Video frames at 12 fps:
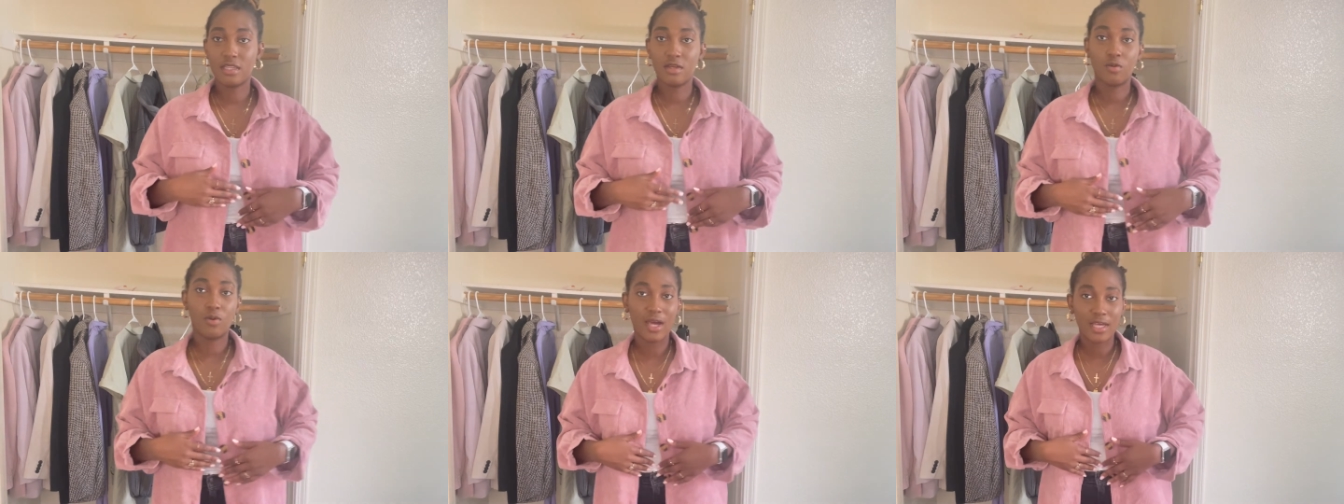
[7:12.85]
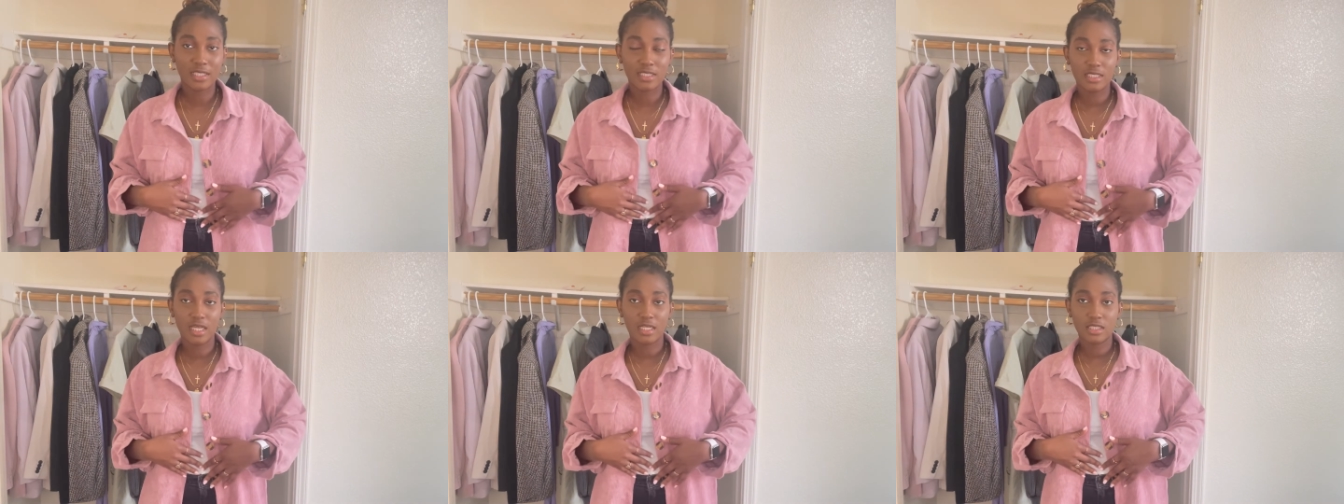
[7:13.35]
the white
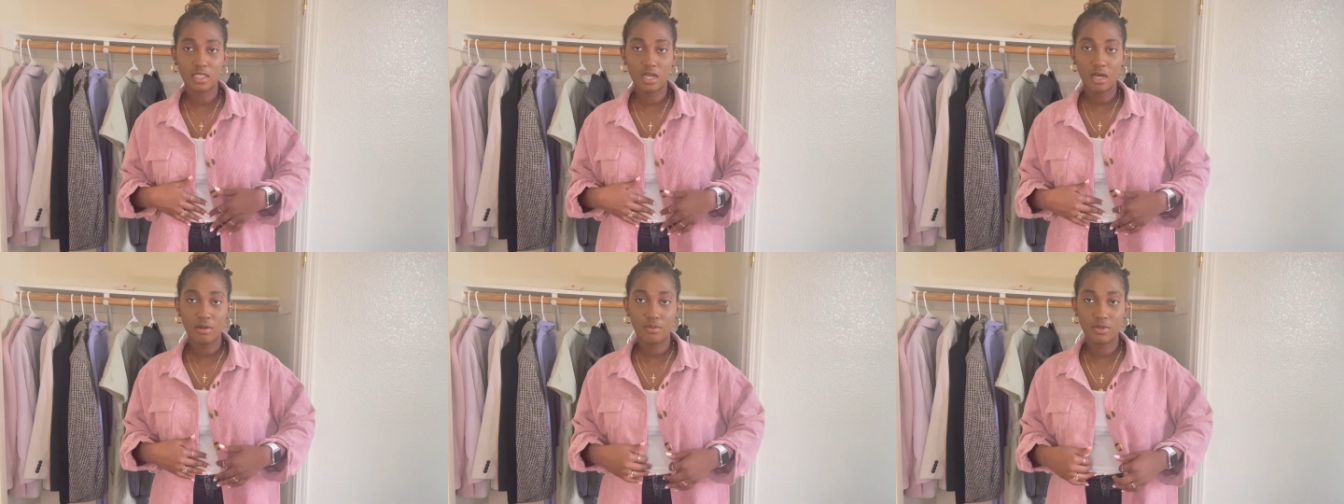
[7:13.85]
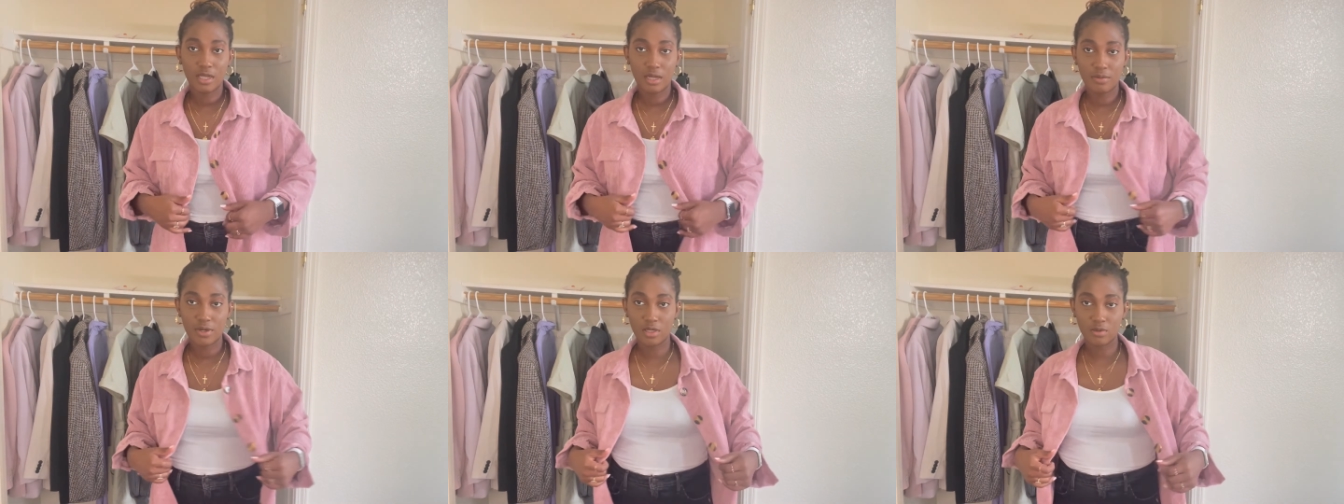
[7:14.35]
tank top that I
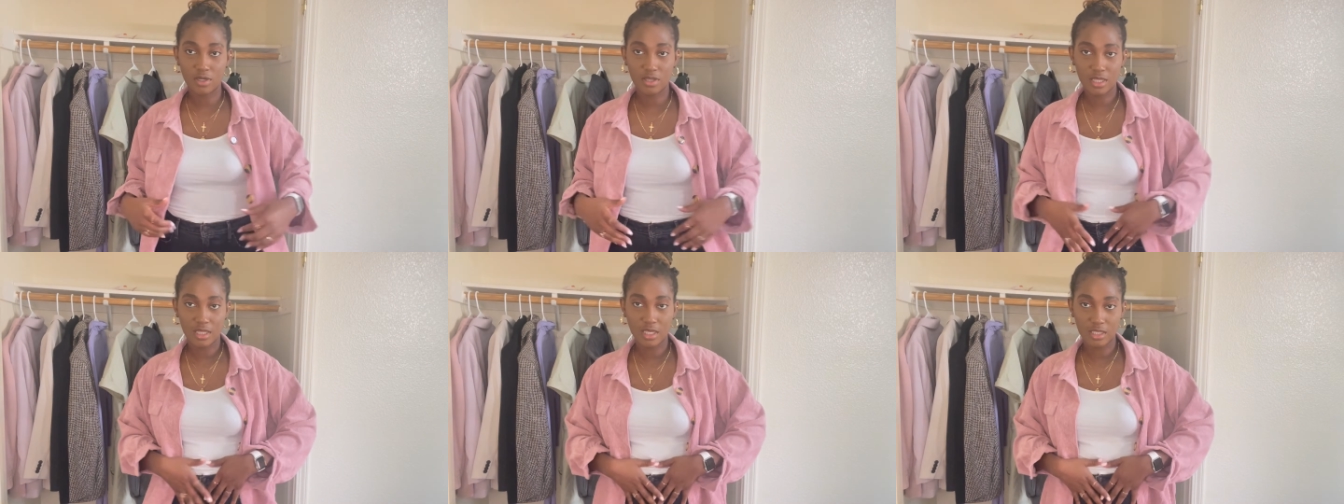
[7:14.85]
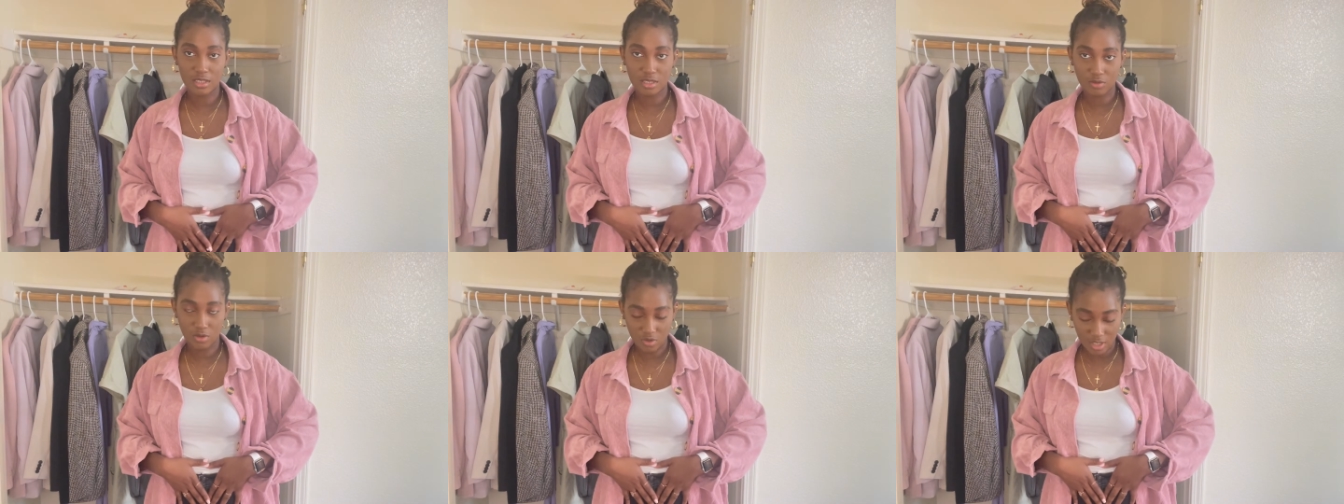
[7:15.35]
paired it with, and then
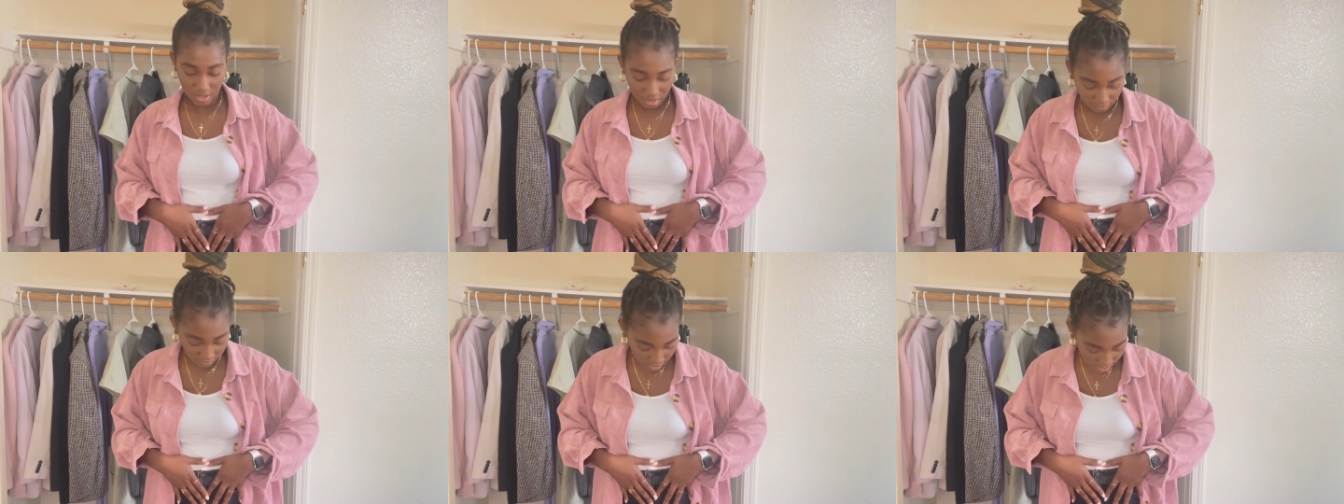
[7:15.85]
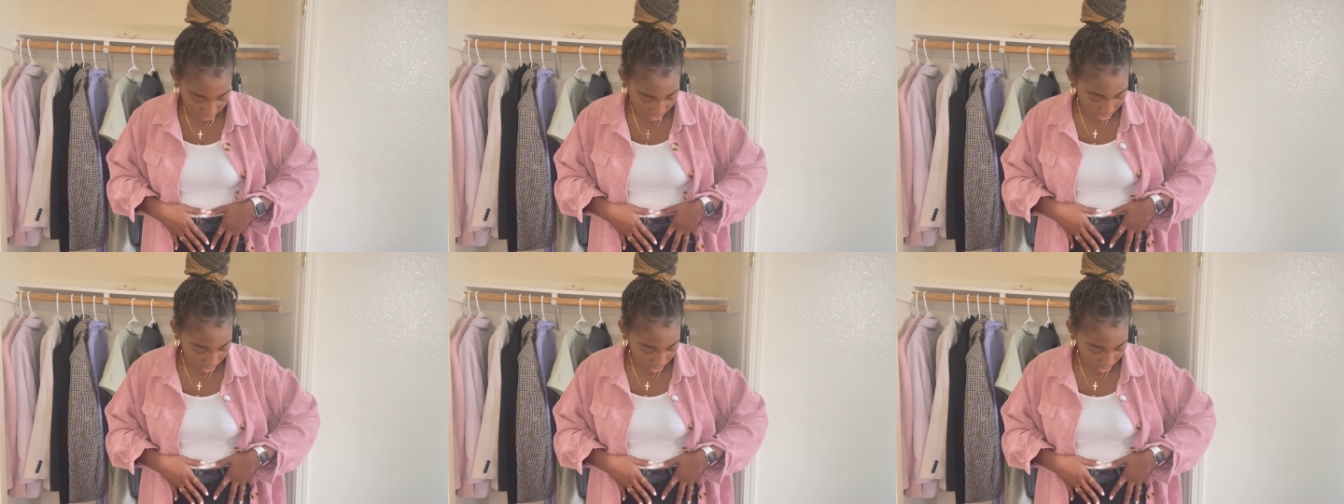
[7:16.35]
some gray Levi's,